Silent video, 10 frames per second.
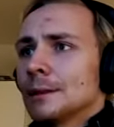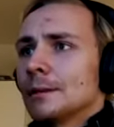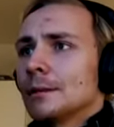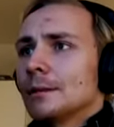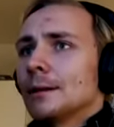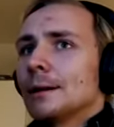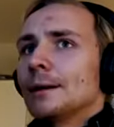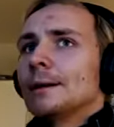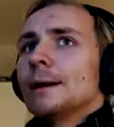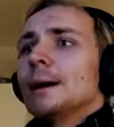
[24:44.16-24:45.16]
So
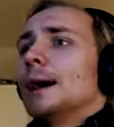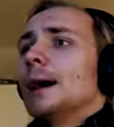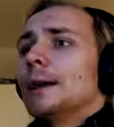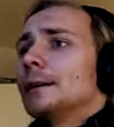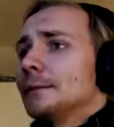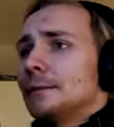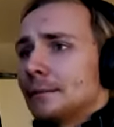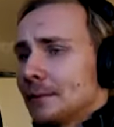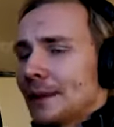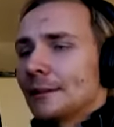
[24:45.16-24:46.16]

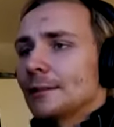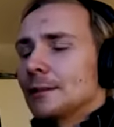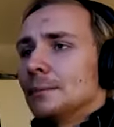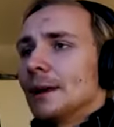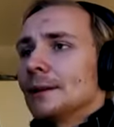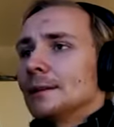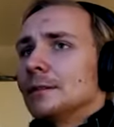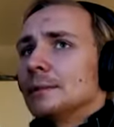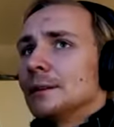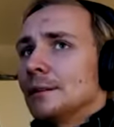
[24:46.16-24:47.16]
that doesn't seem likely to
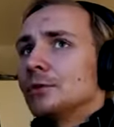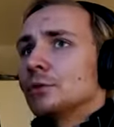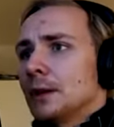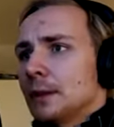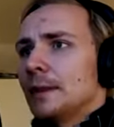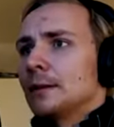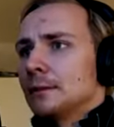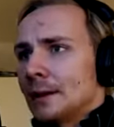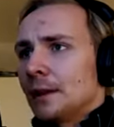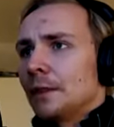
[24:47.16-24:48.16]
me. It's interesting that they could
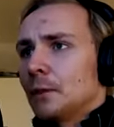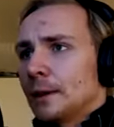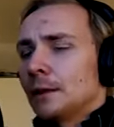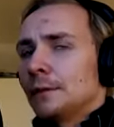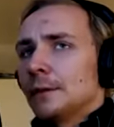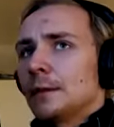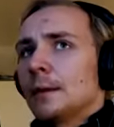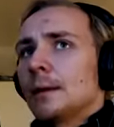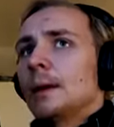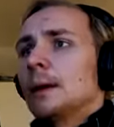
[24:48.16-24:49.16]
tell they were elephants.
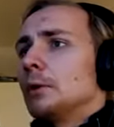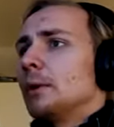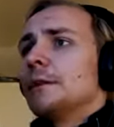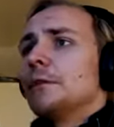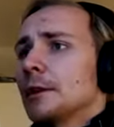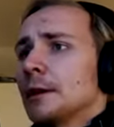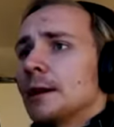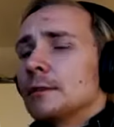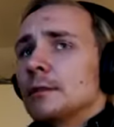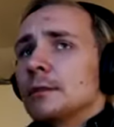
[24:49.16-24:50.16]
But we have other
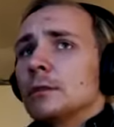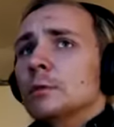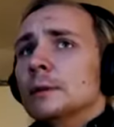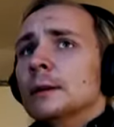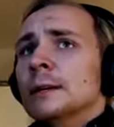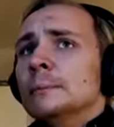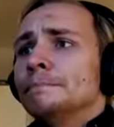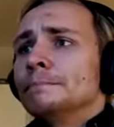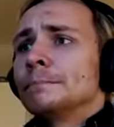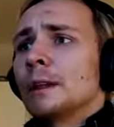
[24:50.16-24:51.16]
cases too.
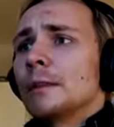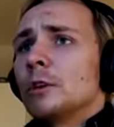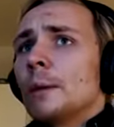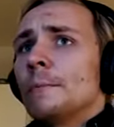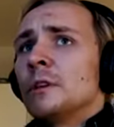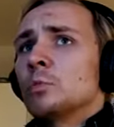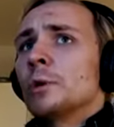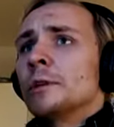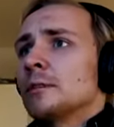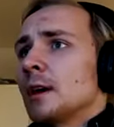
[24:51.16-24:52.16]
The obvious one
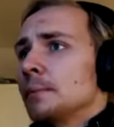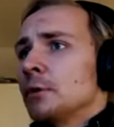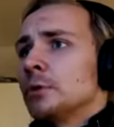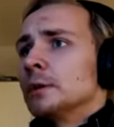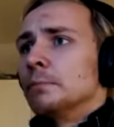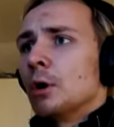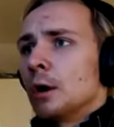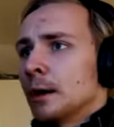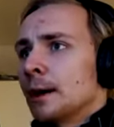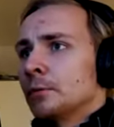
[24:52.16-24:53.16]
is Siberian bog
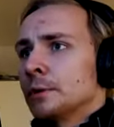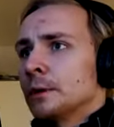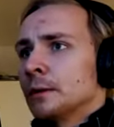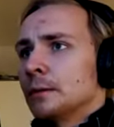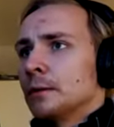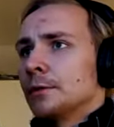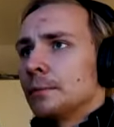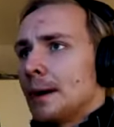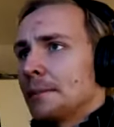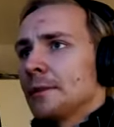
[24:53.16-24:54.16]
ivory for
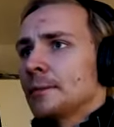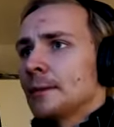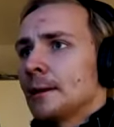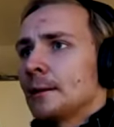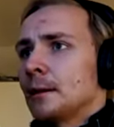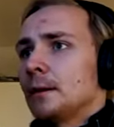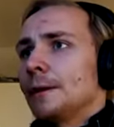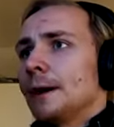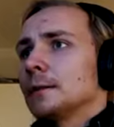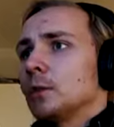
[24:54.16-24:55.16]
mammoths there. In
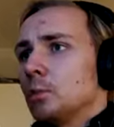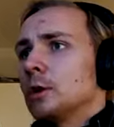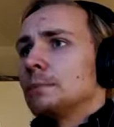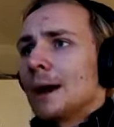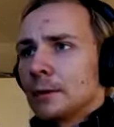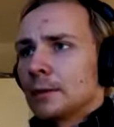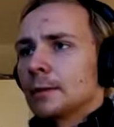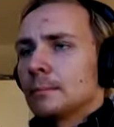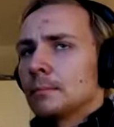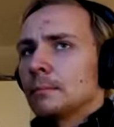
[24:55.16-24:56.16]
fact, the word mammoth
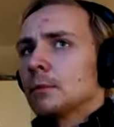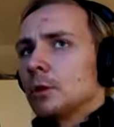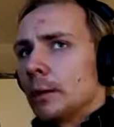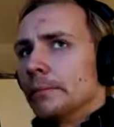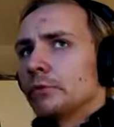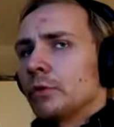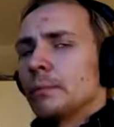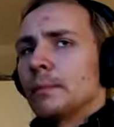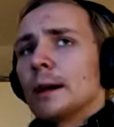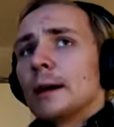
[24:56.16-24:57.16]
comes
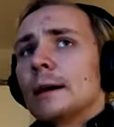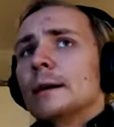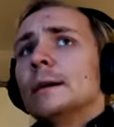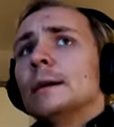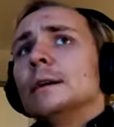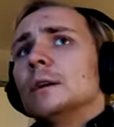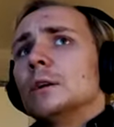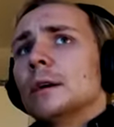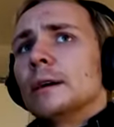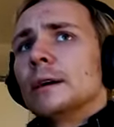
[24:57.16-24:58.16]
from
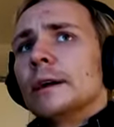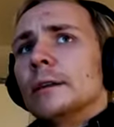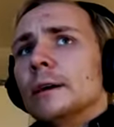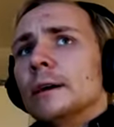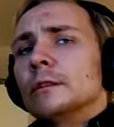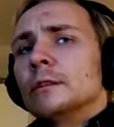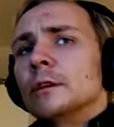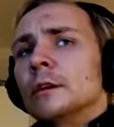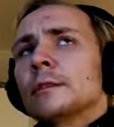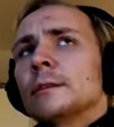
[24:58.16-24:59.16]
and a
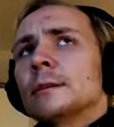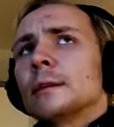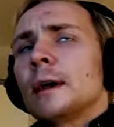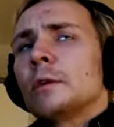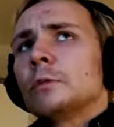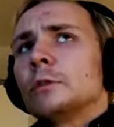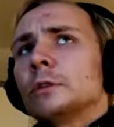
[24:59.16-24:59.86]
Tungusic language,